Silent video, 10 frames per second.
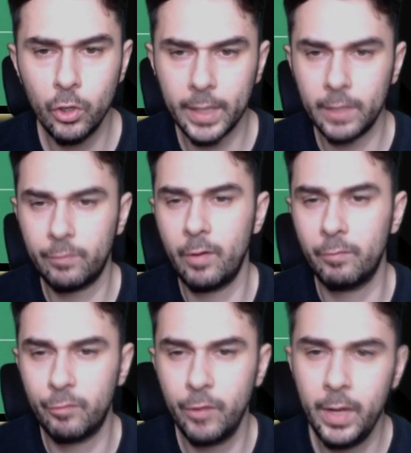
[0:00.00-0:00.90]
at the front
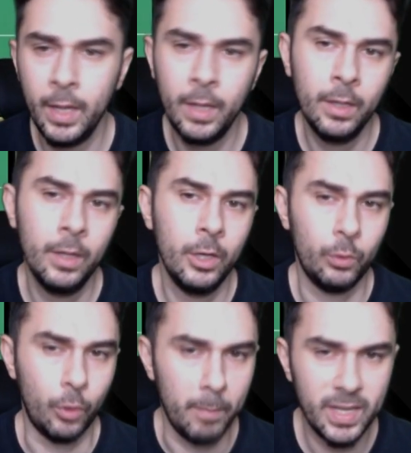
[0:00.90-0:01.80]
three,
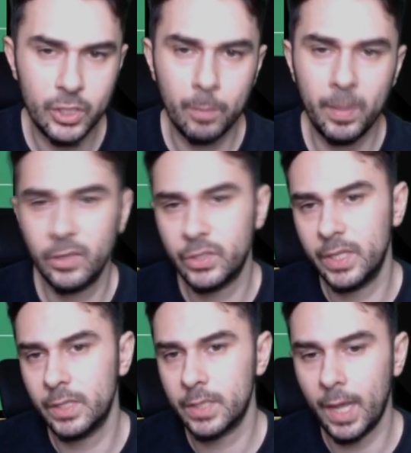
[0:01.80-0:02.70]
got Messi on
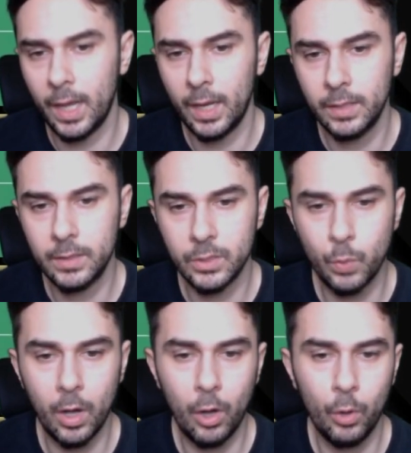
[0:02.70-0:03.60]
penalties, Haaland as
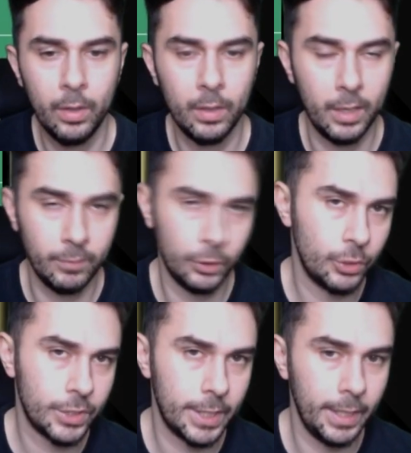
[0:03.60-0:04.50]
well,
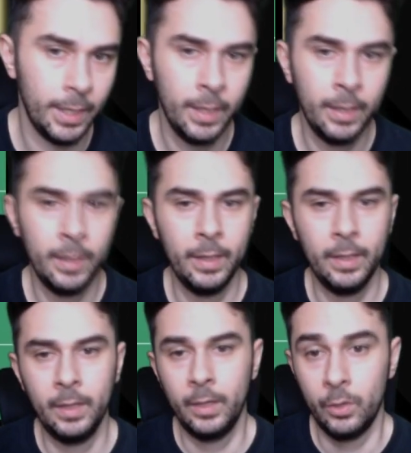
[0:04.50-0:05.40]
Lewandowski.
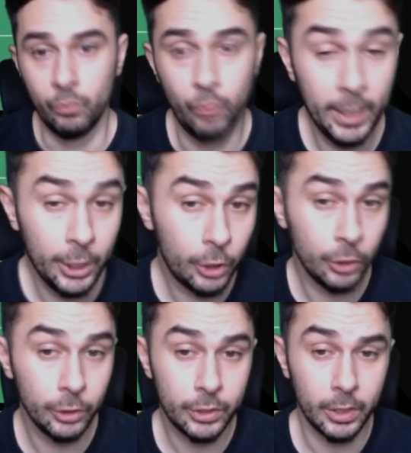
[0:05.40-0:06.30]
Really
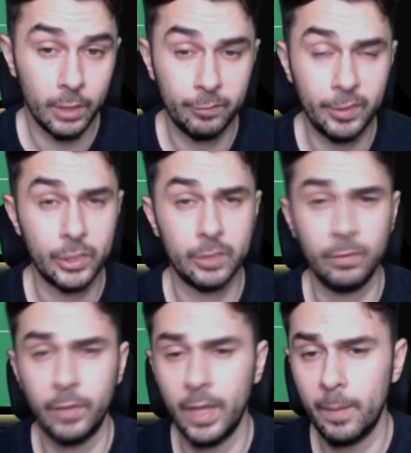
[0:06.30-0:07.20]
good fixtures
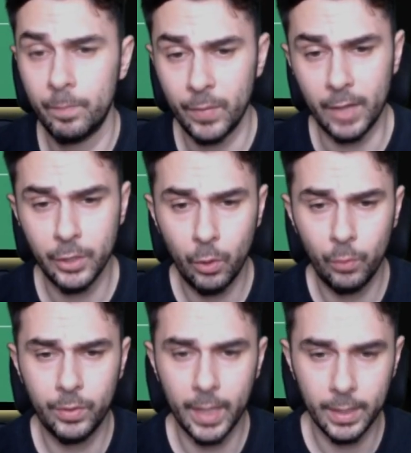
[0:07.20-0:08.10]
for them. I
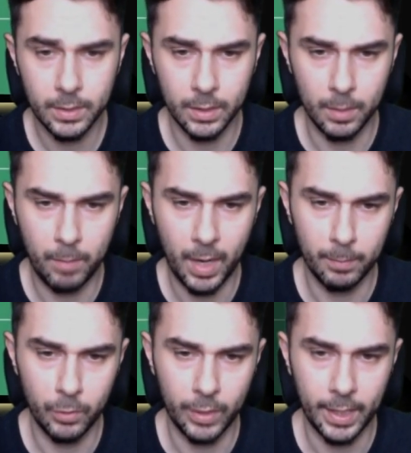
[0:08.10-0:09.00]
know that Bayern
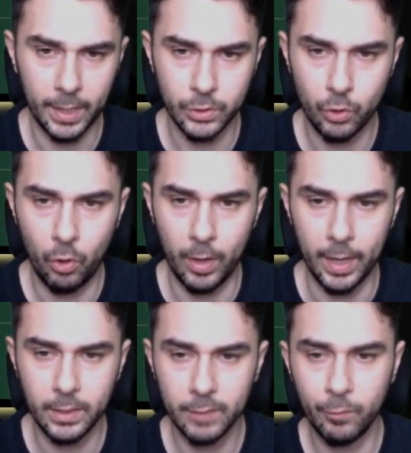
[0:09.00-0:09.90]
Munich has got
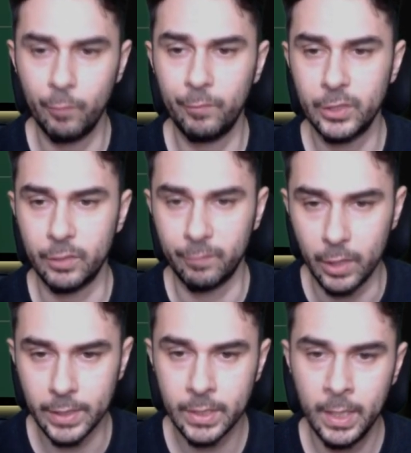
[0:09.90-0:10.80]
a difficult fixture
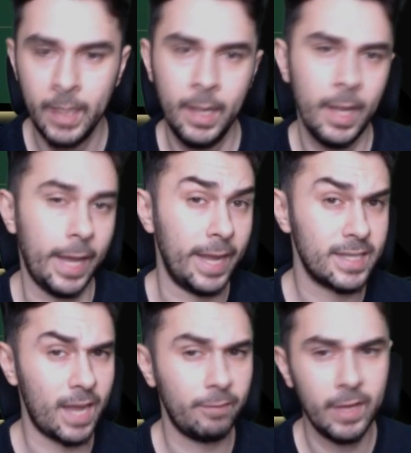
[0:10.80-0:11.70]
first
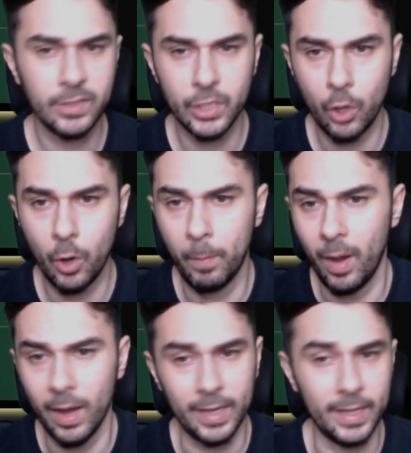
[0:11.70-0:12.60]
against Atletico,
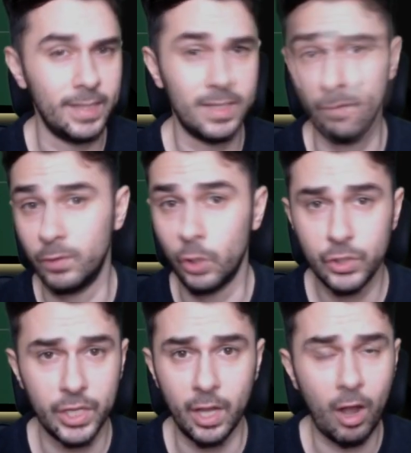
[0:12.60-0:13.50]
but it is
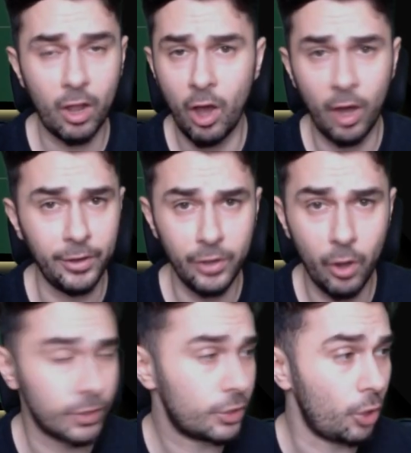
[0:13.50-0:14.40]
Lewandowski. I
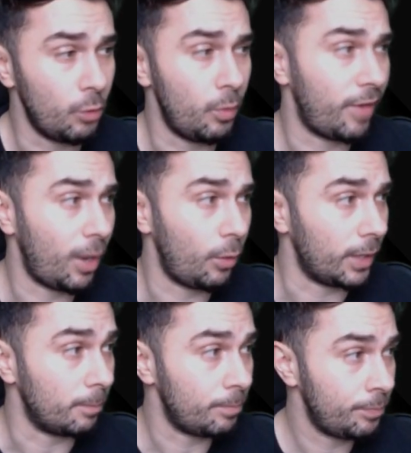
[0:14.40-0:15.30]
cannot go without
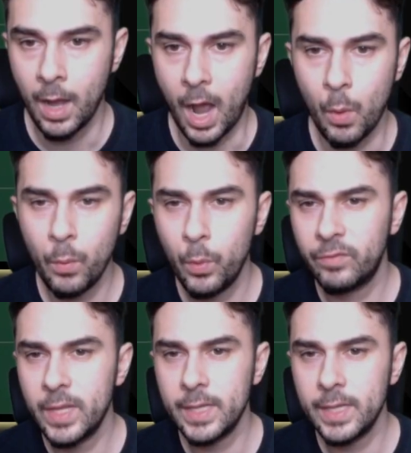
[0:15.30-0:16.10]
him. I went with this